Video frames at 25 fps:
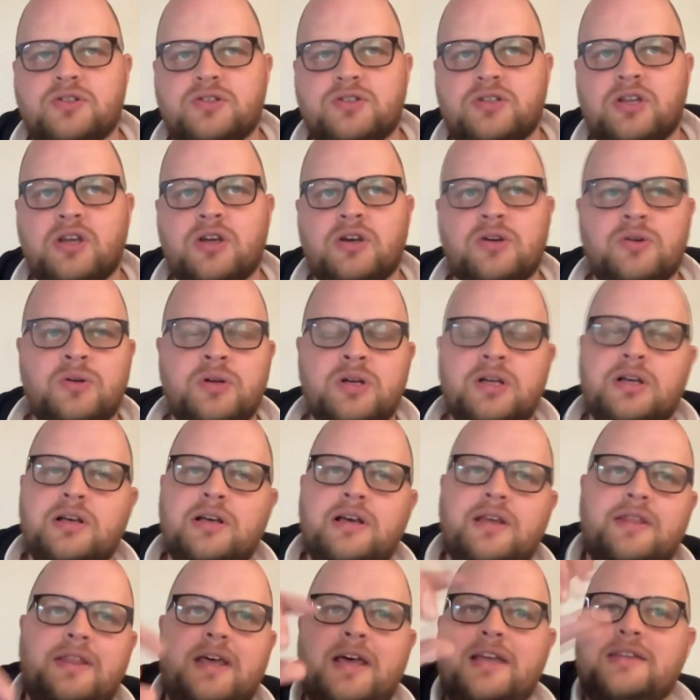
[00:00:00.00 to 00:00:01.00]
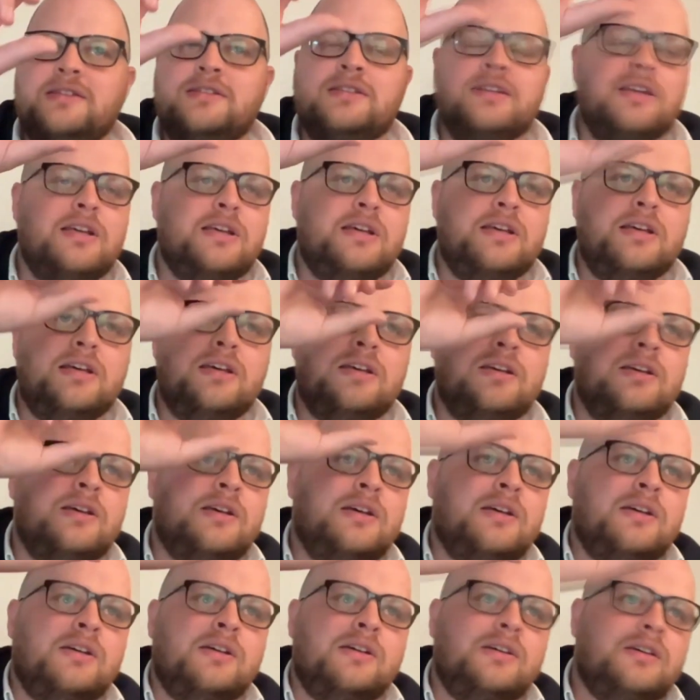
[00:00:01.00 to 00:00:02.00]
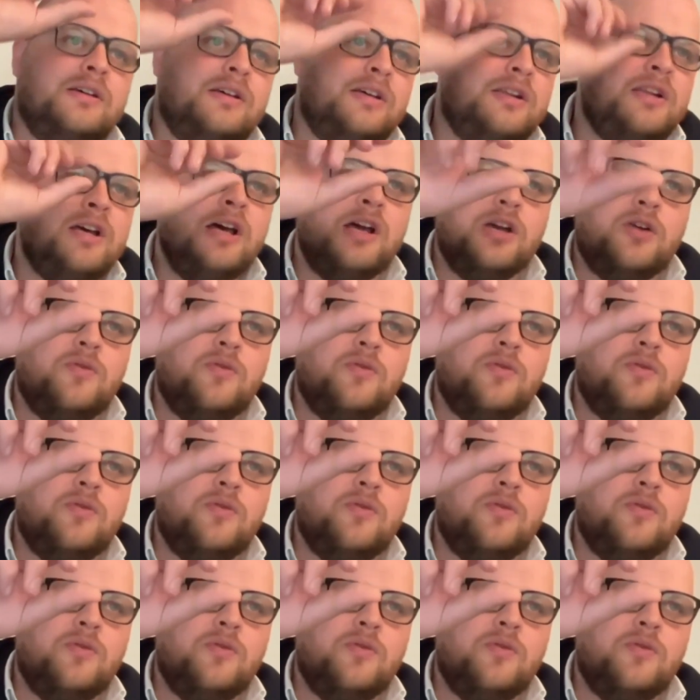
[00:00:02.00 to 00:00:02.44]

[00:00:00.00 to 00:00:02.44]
So there's a